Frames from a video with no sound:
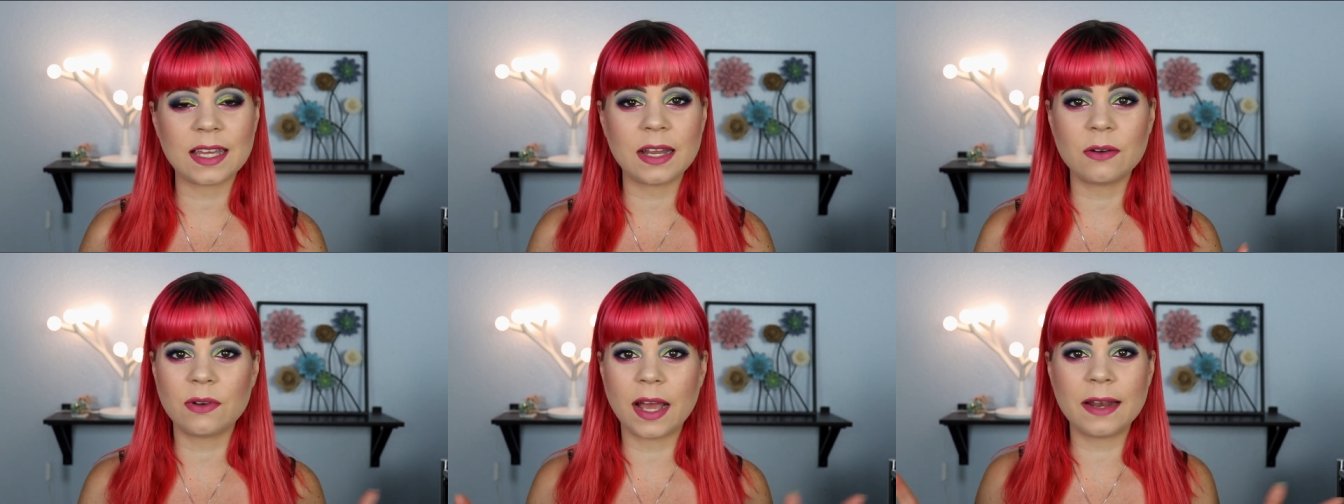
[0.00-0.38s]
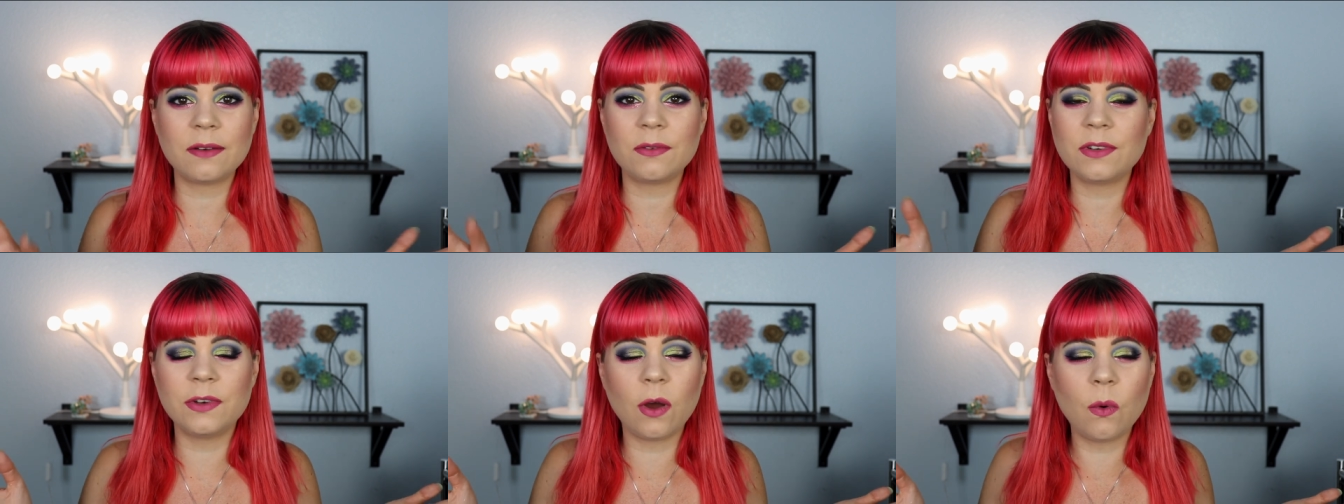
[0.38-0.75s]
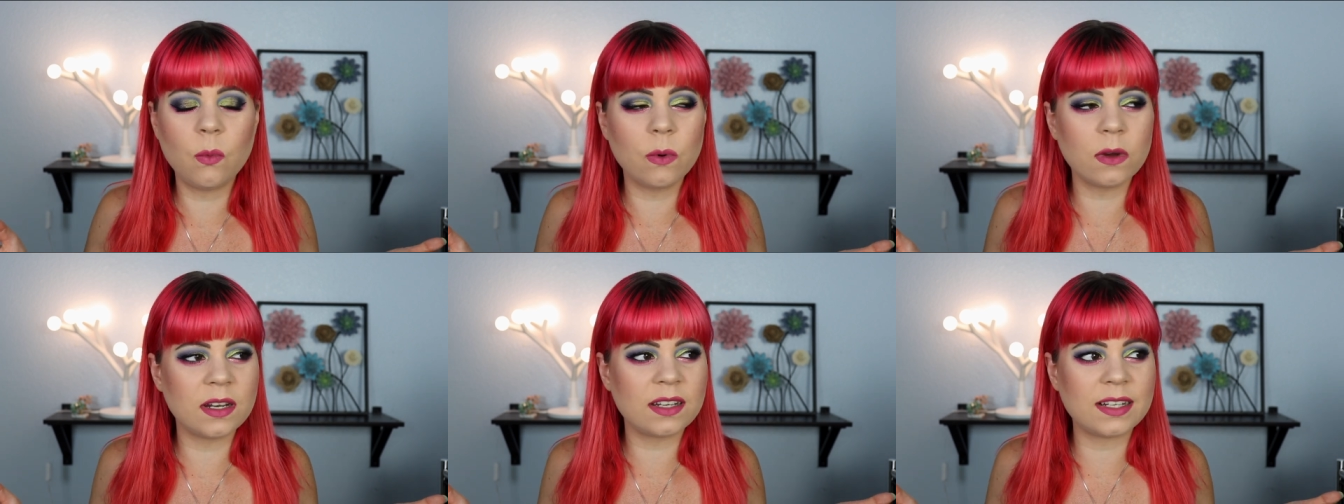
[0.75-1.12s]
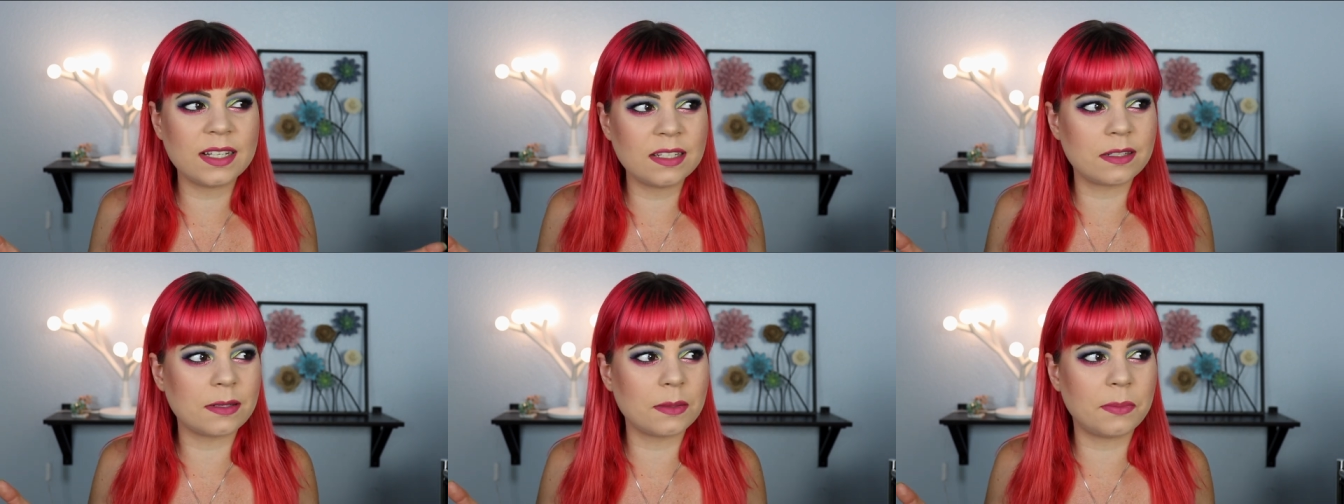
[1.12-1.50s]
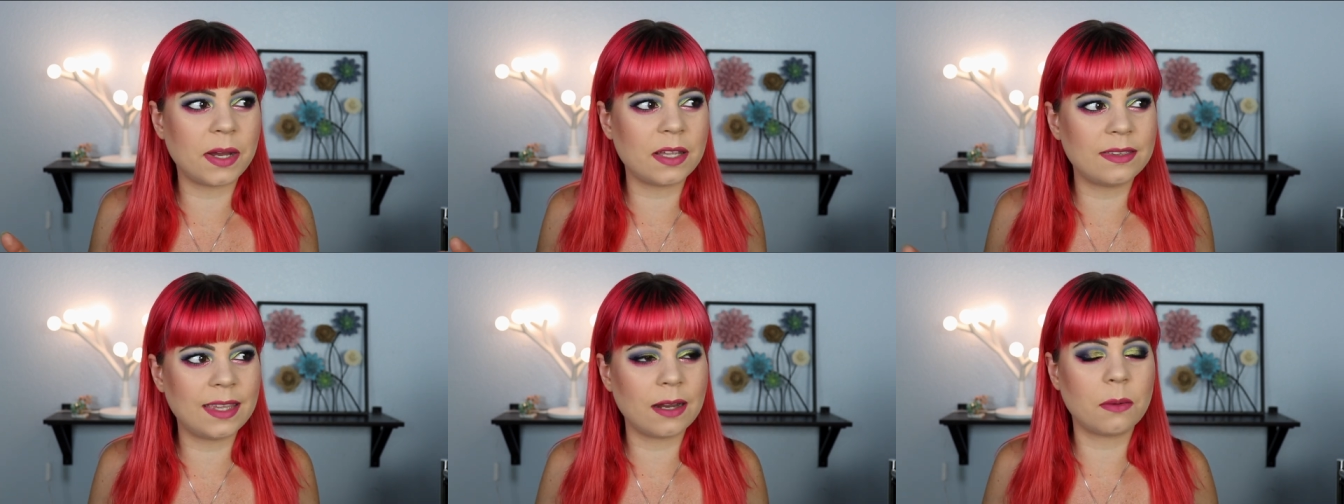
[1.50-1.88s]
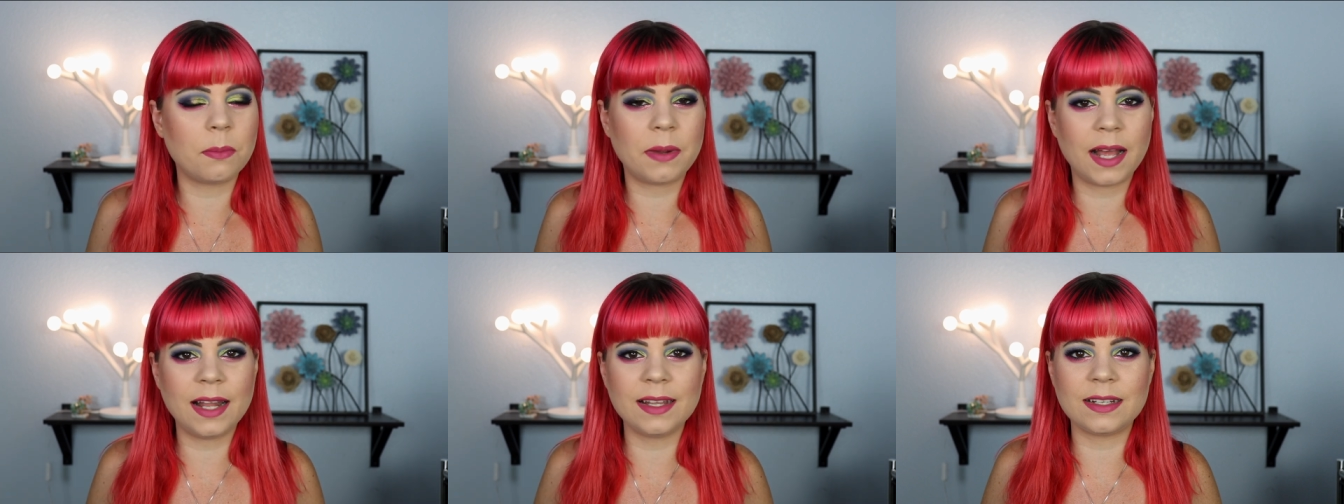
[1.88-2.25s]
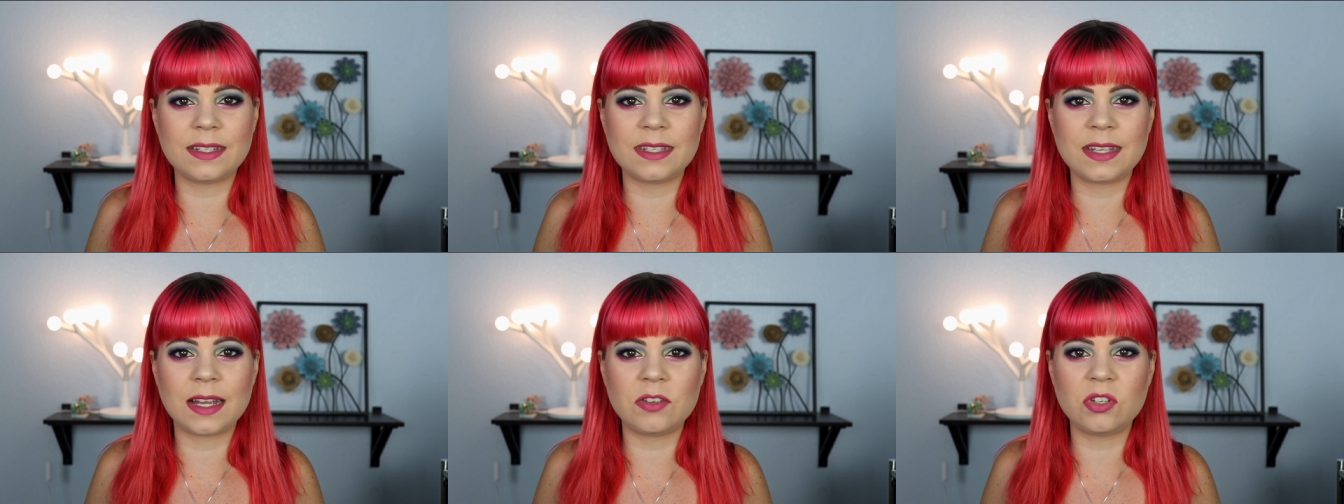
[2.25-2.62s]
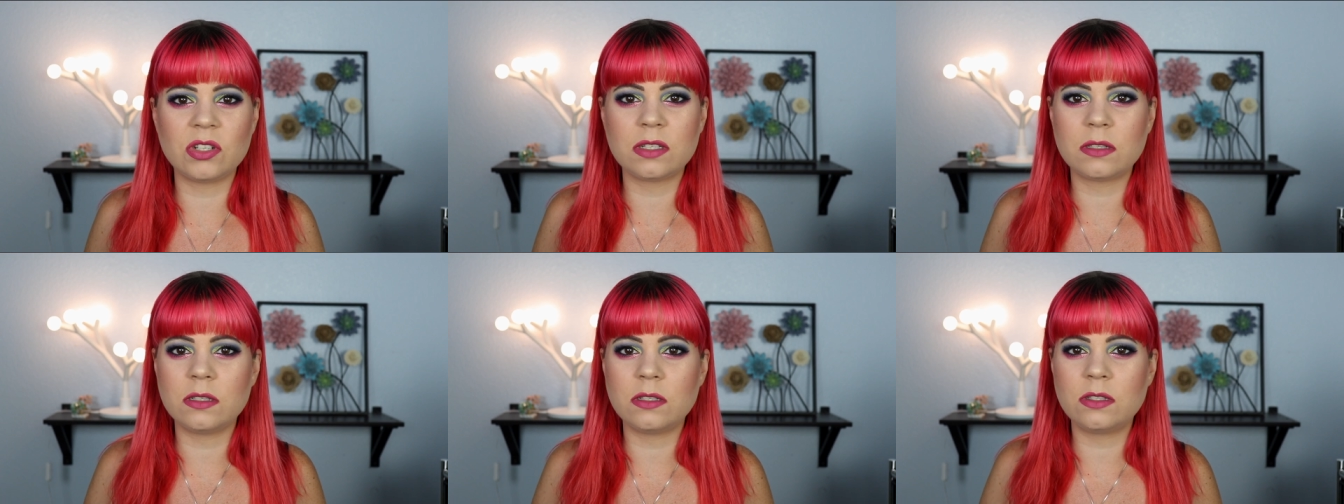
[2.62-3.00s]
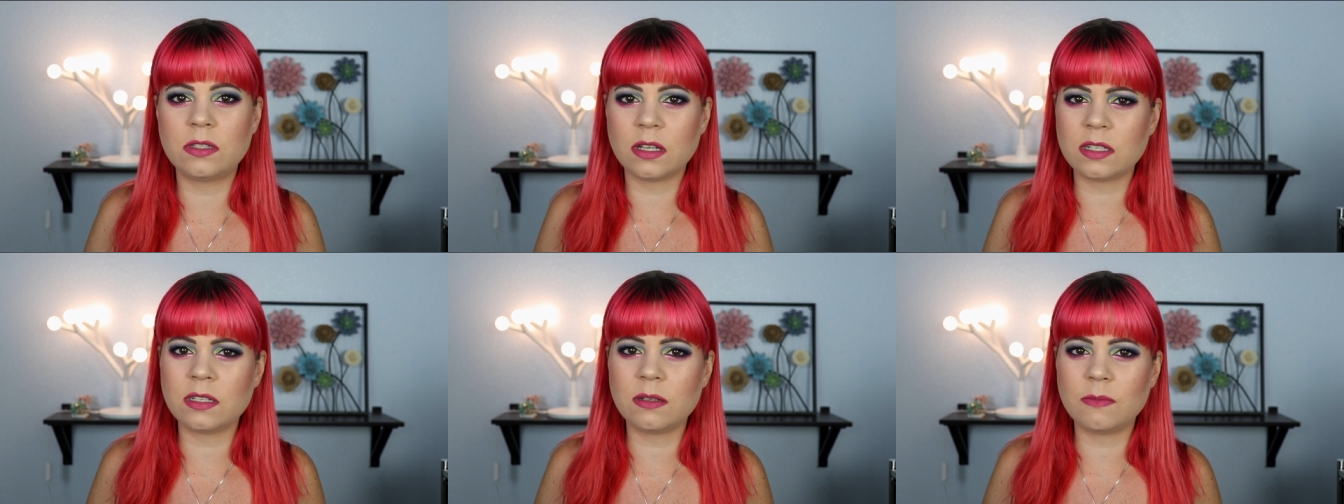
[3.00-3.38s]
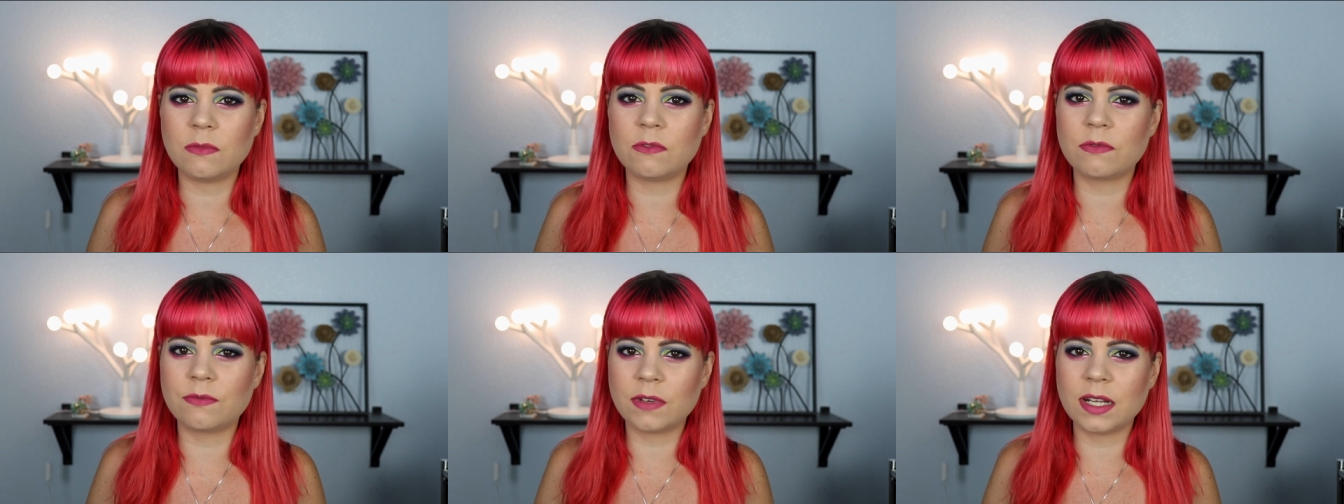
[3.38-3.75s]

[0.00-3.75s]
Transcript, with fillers: I don't I don't know what it is about their palettes that just doesn't